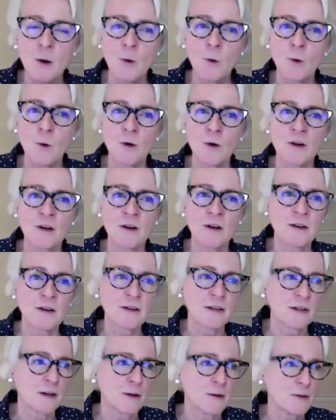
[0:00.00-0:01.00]
or
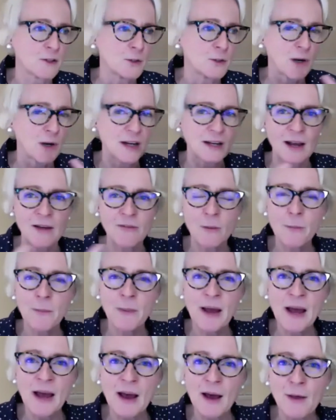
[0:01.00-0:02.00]
you might have a
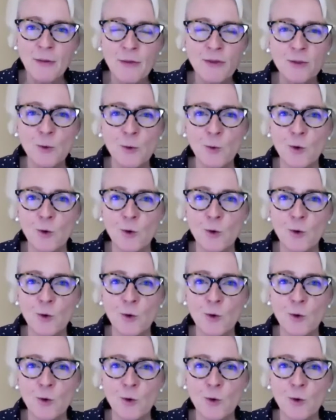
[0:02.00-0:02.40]
bath,